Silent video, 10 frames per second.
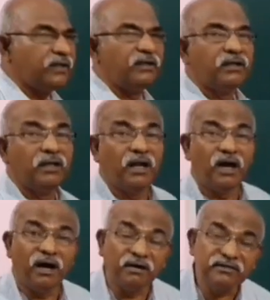in
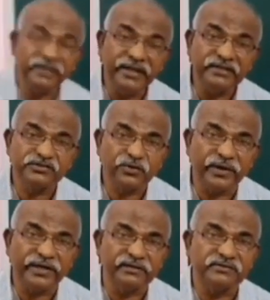all the 8
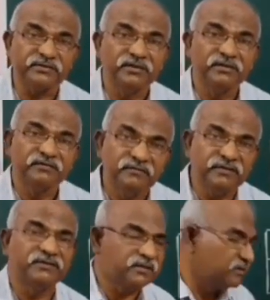squares
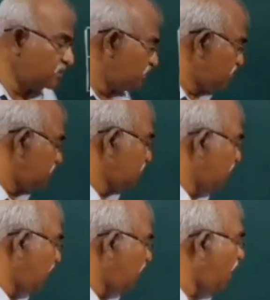with
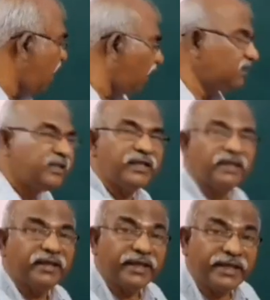all
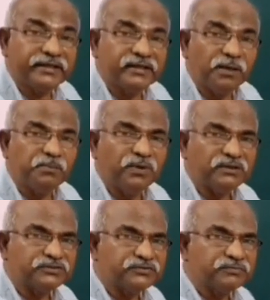the 8
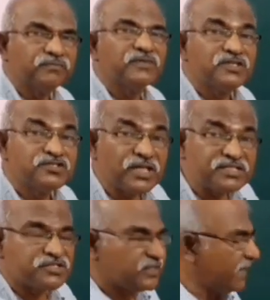numbers
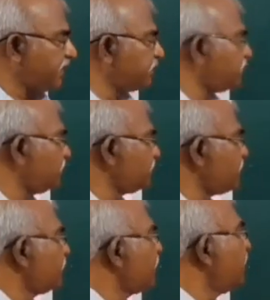such that
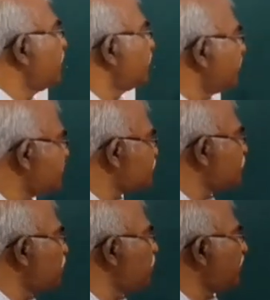each
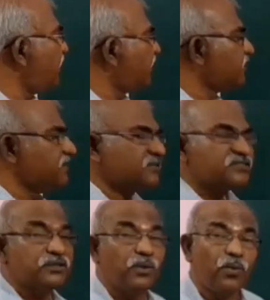number
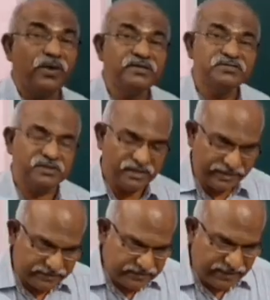occurs once
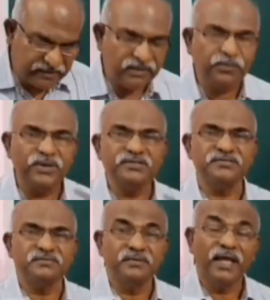and exactly
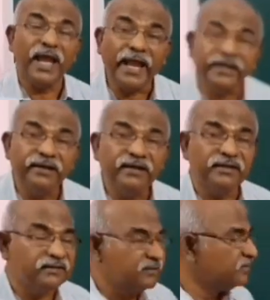once,
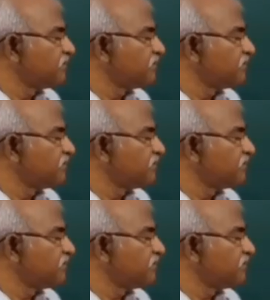and